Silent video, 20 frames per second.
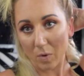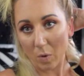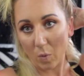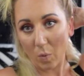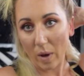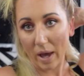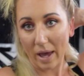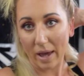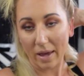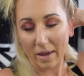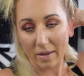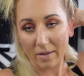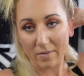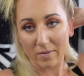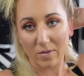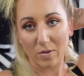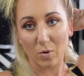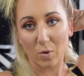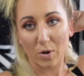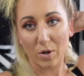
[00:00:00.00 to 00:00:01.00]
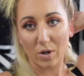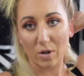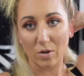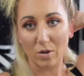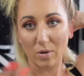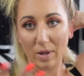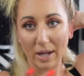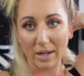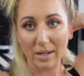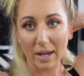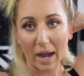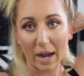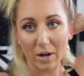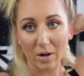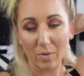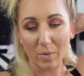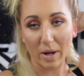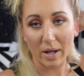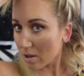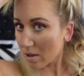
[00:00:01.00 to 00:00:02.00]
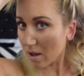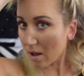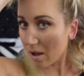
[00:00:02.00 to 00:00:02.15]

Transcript: waves or you can do like tighter ones,